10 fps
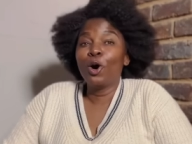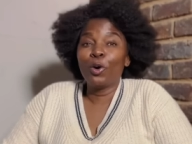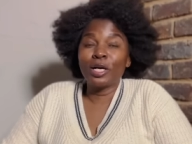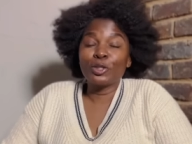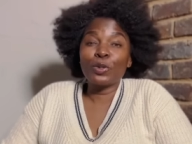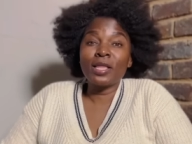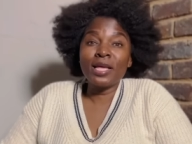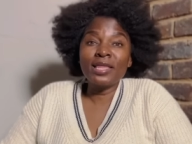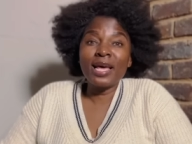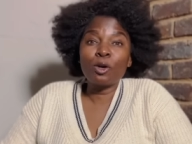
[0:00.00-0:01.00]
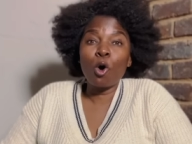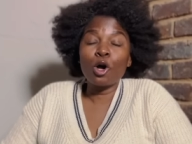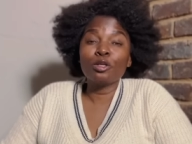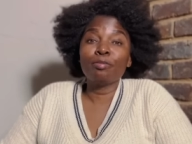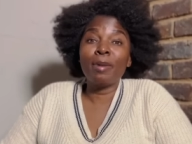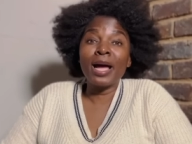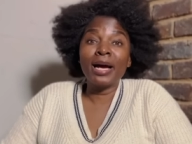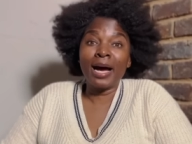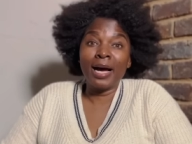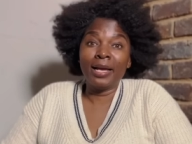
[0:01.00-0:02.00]
Okay, so the thing that caught my
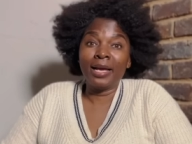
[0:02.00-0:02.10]
eye,